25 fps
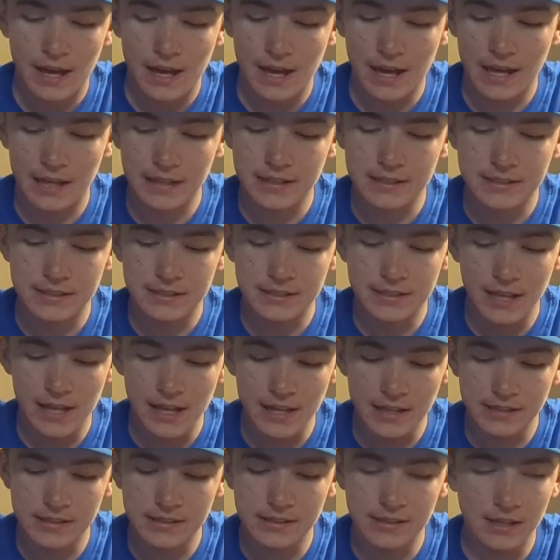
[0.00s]
it
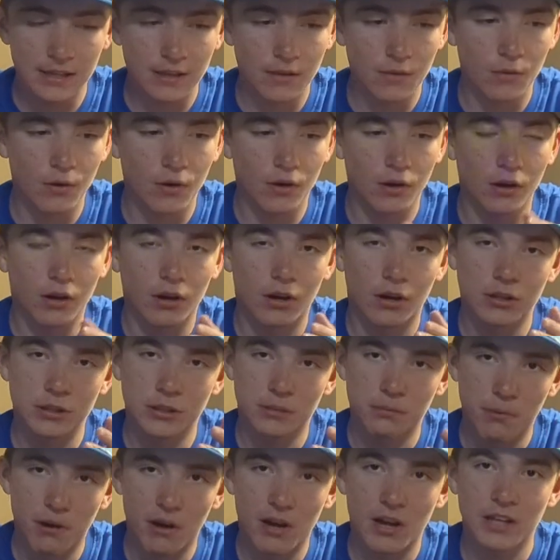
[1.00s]
says on
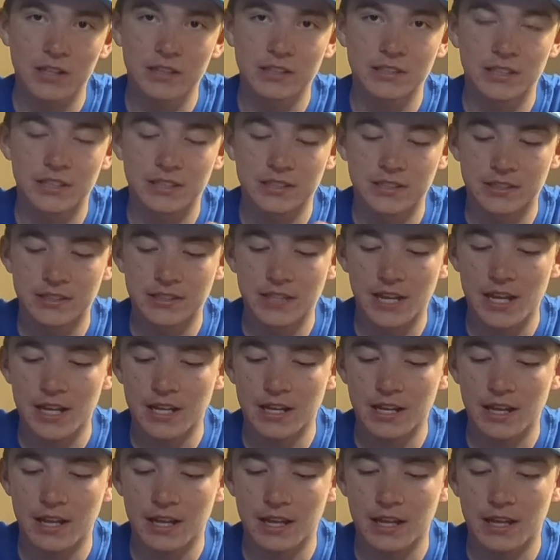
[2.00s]
the box, it
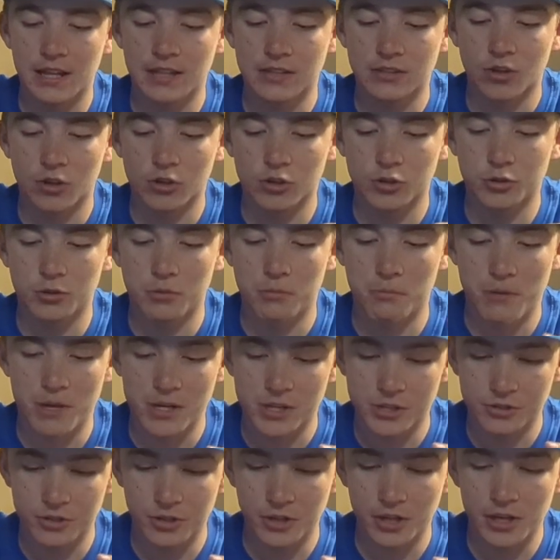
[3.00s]
said it's also a
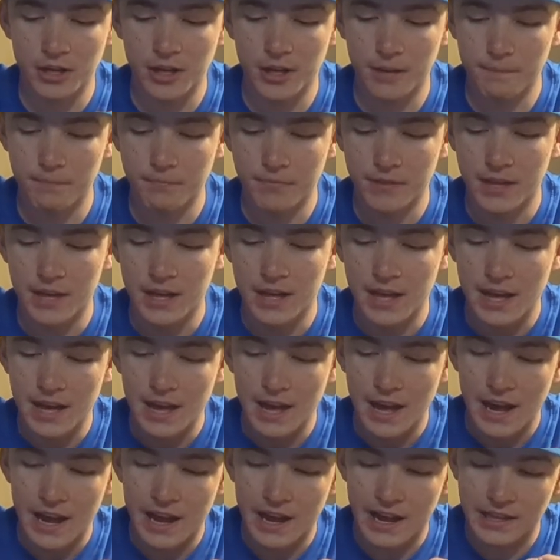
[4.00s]
measuring cup.
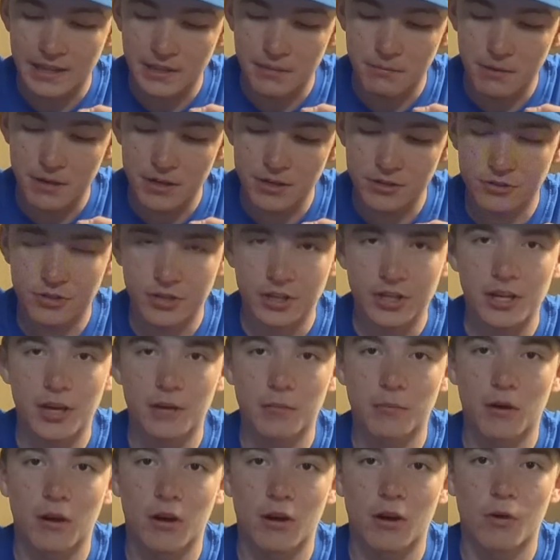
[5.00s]
And the measuring
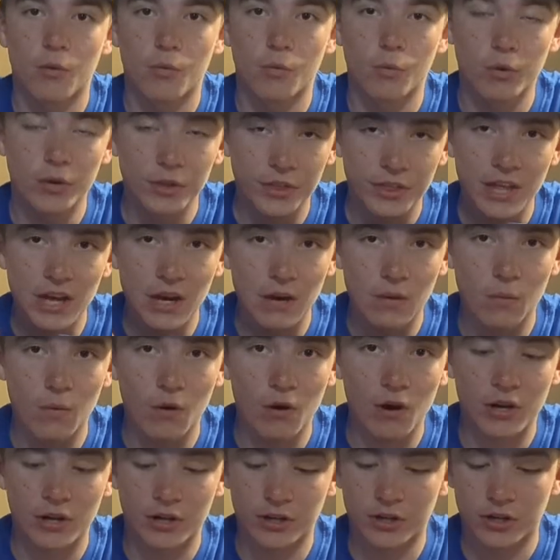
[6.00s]
cup, without
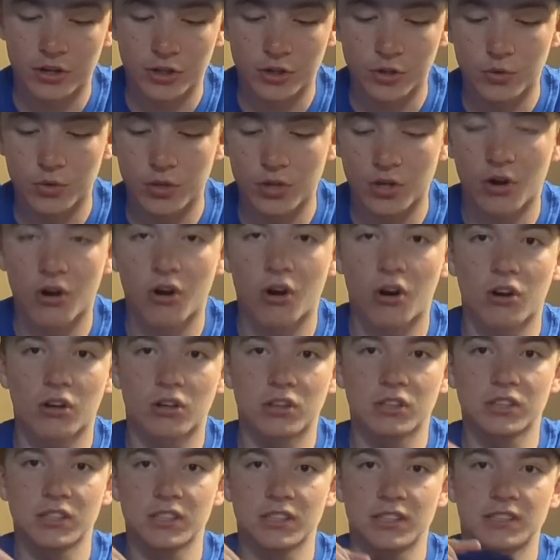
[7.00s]
water, you can
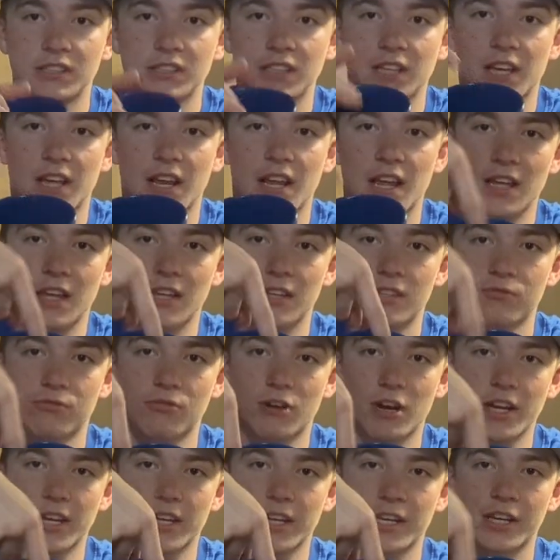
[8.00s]
hardly see it. It's
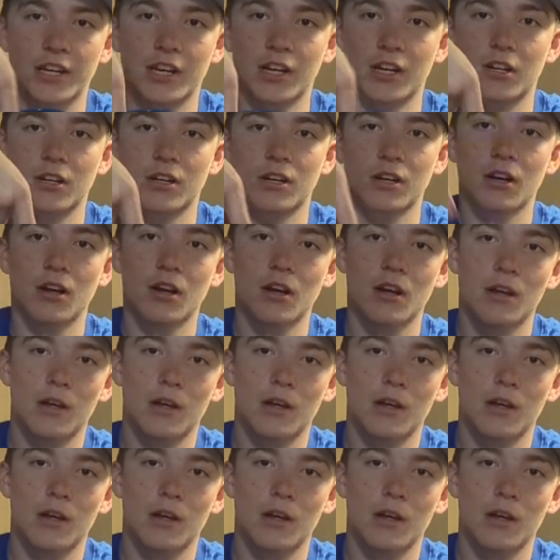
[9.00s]
right here,